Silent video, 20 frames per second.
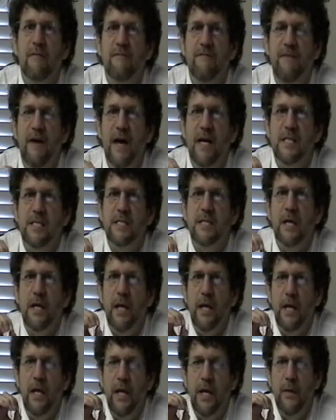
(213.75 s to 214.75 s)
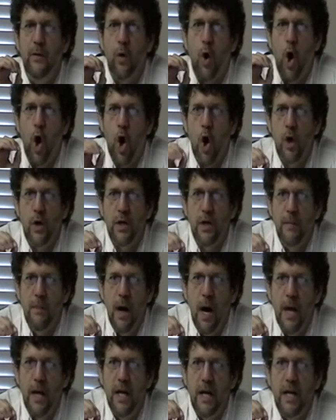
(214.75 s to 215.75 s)
Invest in either hard
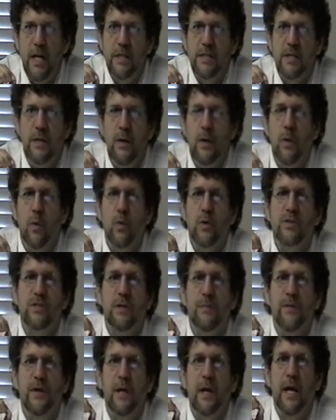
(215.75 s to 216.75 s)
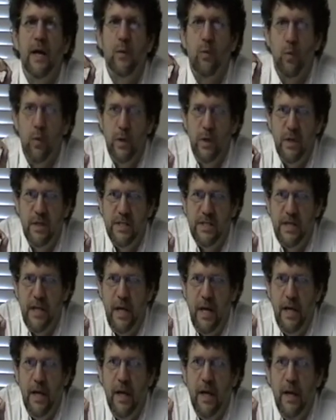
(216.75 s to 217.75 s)
commodities or something like real estate.
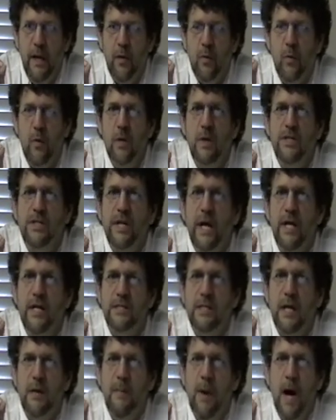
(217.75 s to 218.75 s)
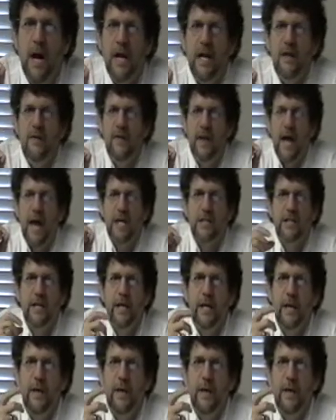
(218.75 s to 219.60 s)
Mm-hmm. Real estate is a commodity that